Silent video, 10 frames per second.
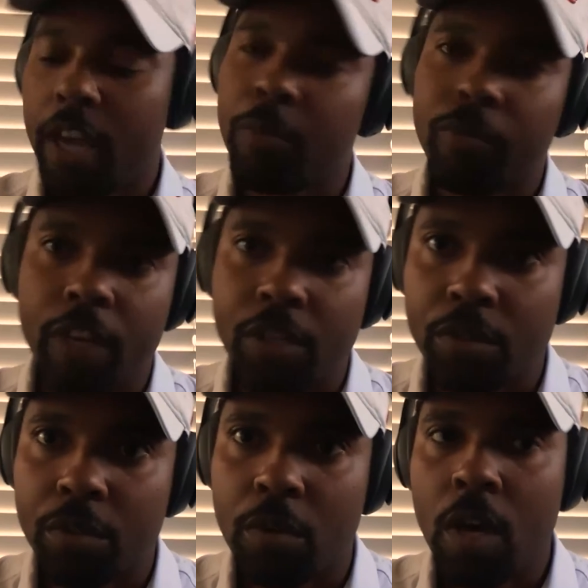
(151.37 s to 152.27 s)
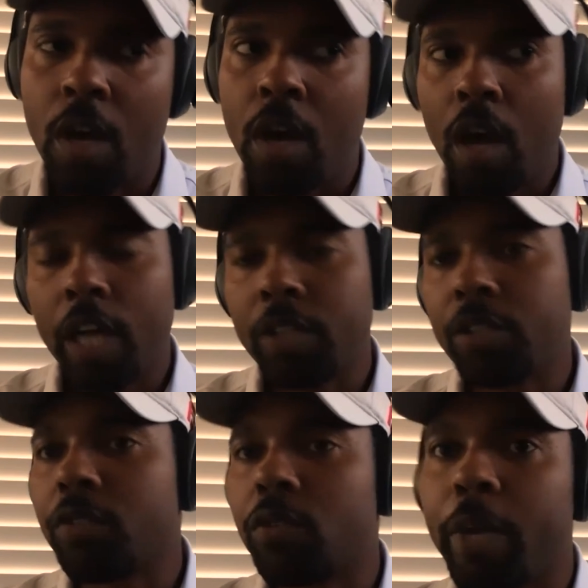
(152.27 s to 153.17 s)
professional,
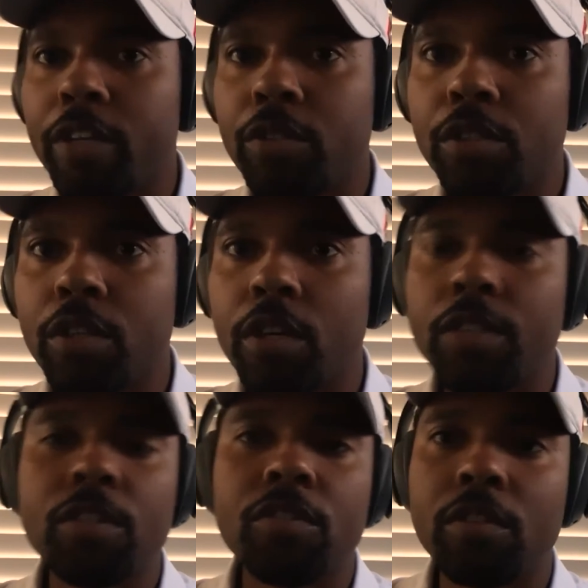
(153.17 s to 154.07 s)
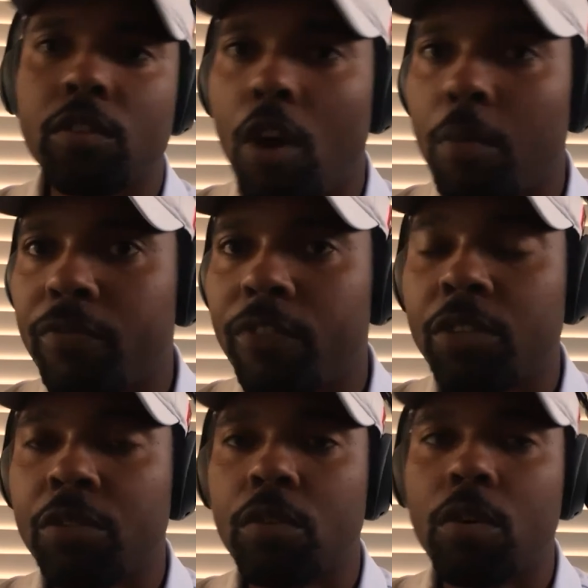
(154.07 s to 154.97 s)
general manager, assistant golf
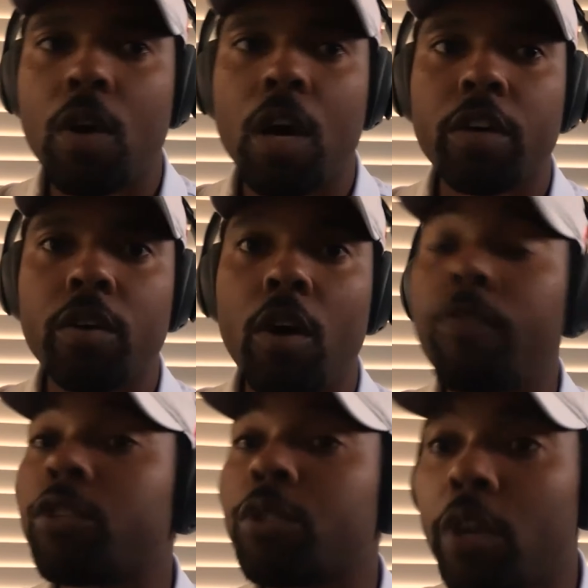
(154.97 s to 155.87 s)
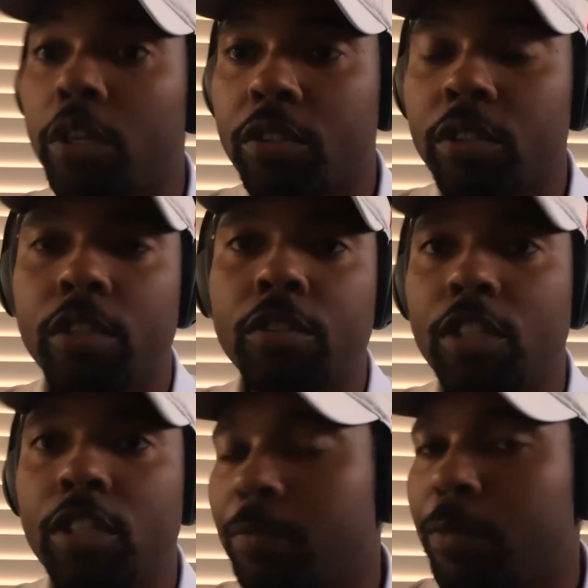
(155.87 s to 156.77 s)
professional, golf instructor,
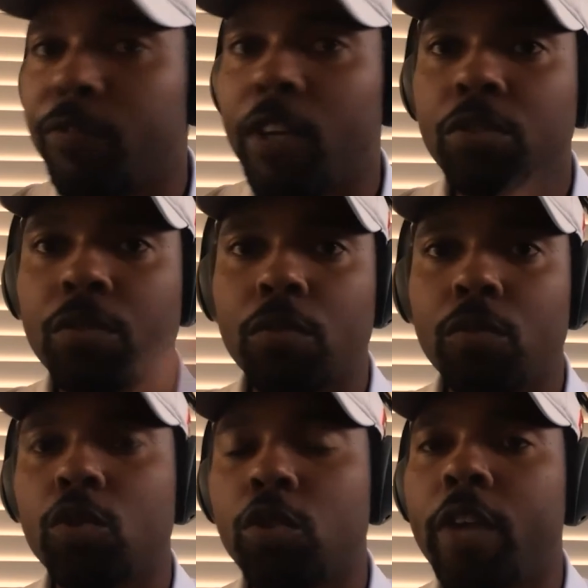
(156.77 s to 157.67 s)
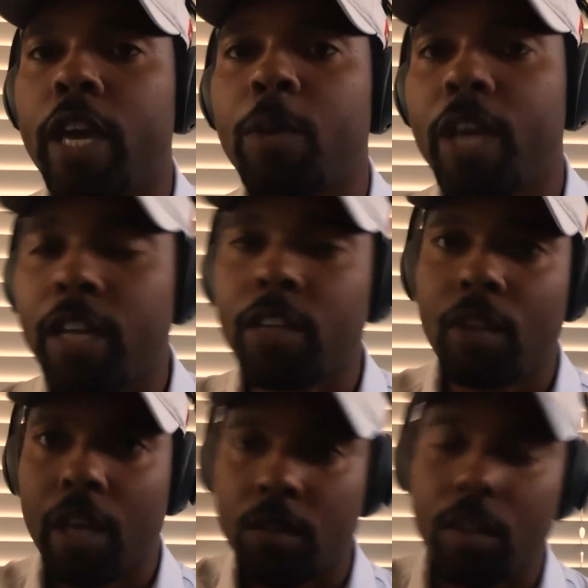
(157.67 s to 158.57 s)
teaching professional, you name it,
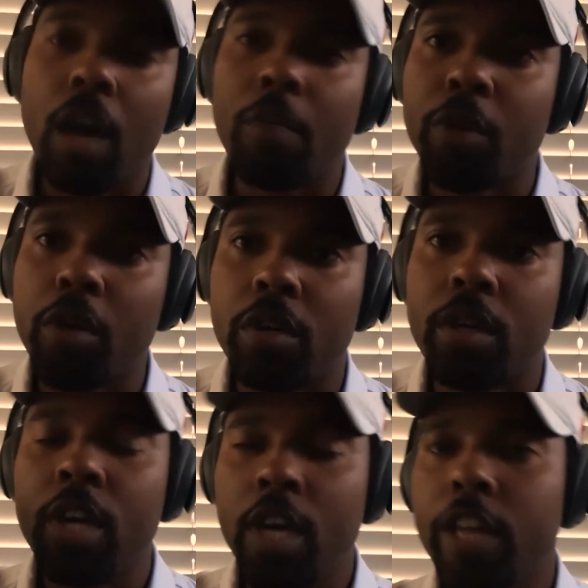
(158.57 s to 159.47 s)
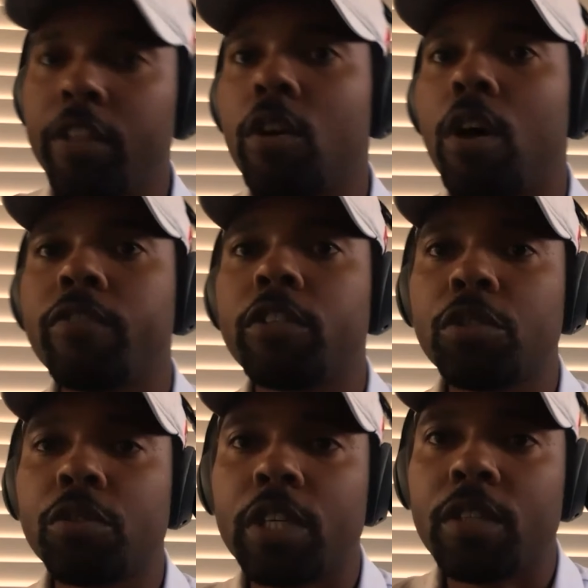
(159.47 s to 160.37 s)
anything, the umbrella in the golf
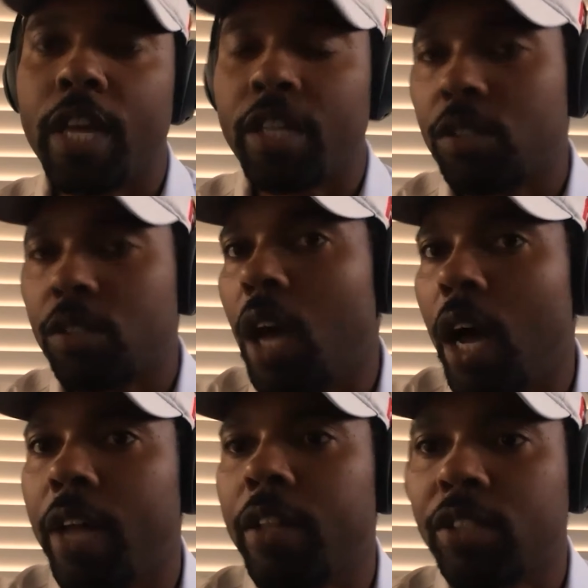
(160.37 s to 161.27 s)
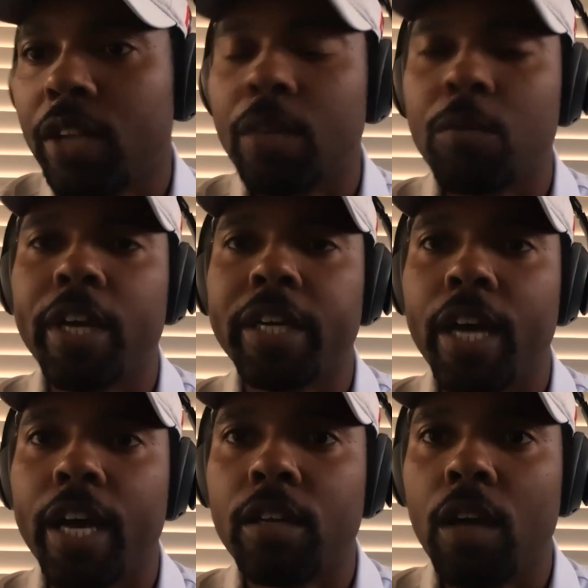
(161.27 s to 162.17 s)
industry, that's kind of what I got.